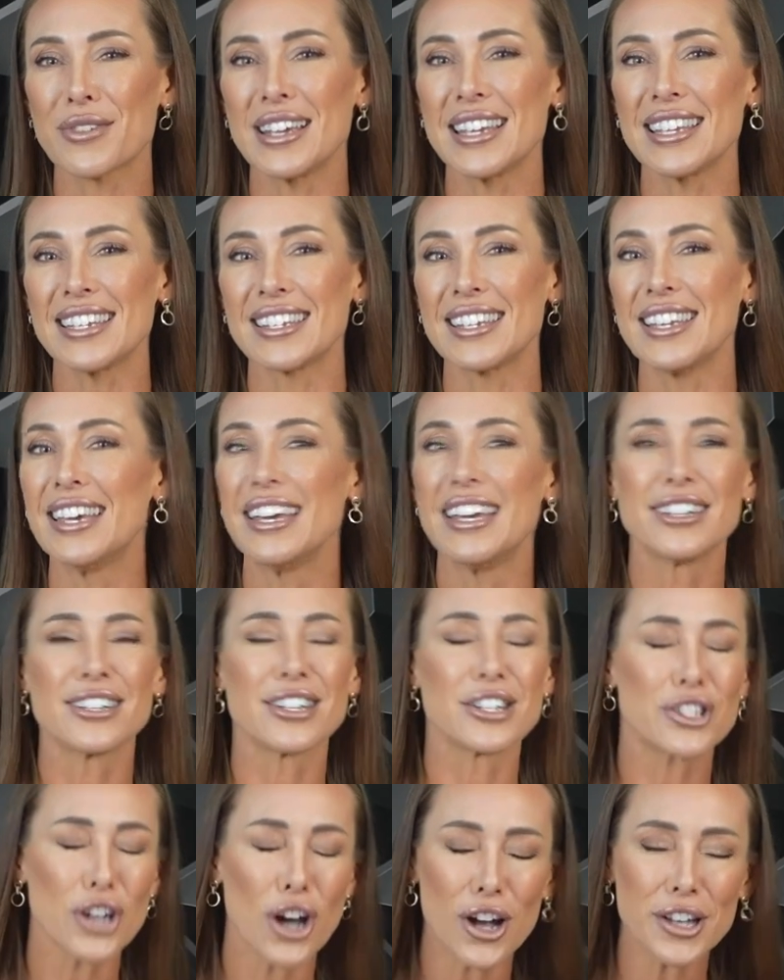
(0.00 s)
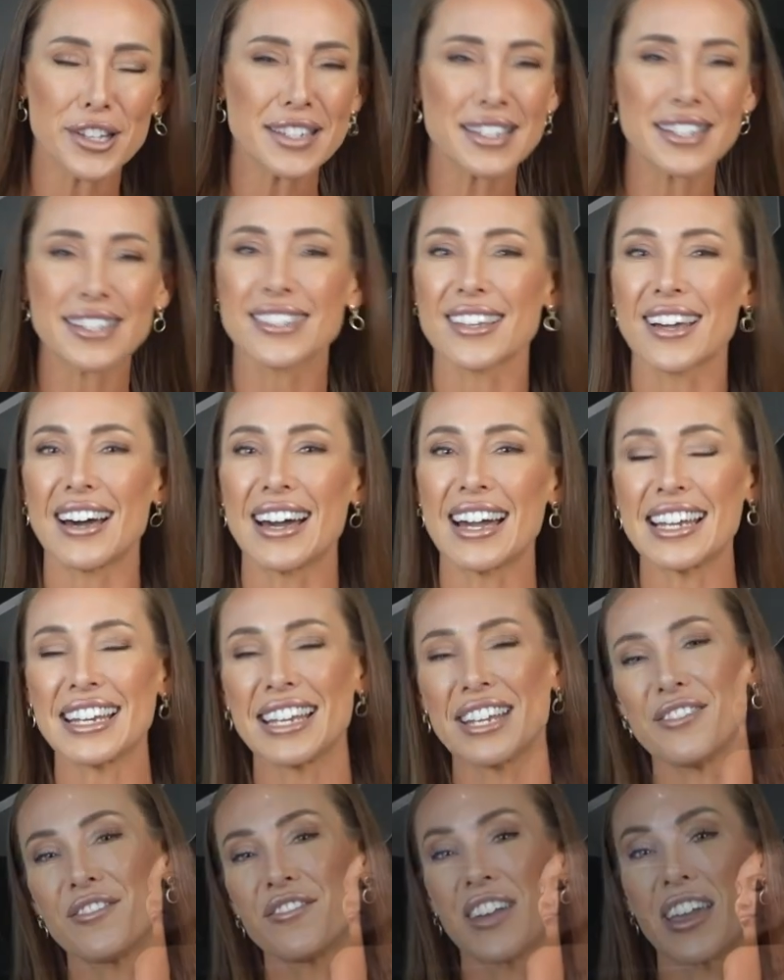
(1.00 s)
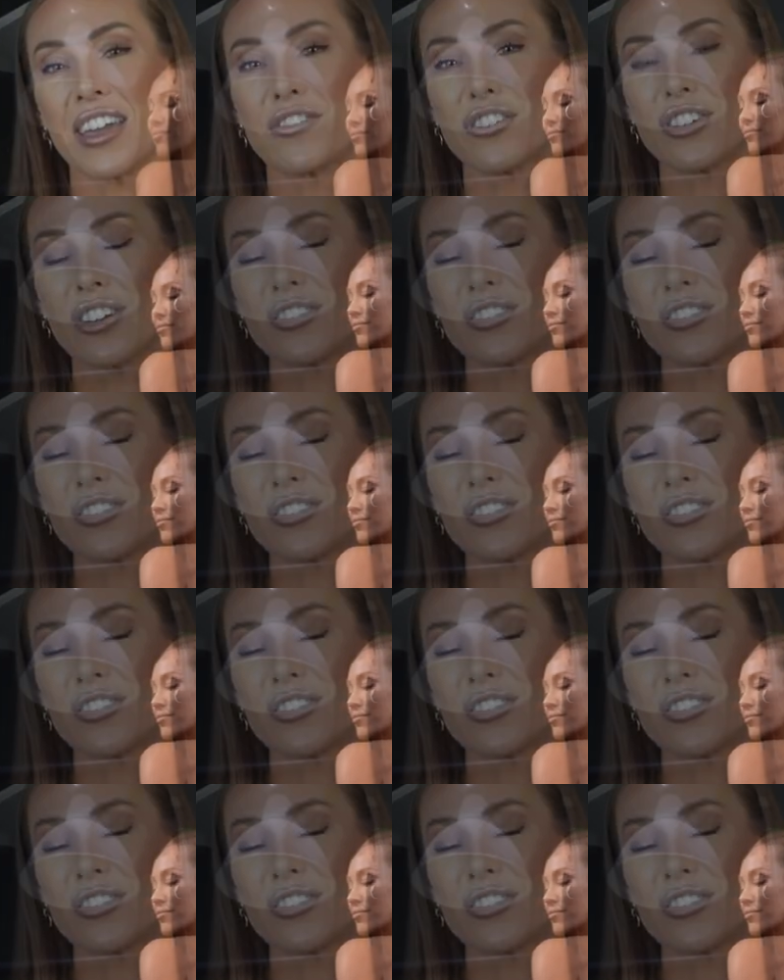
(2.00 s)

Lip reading: reason to toss it aside in favor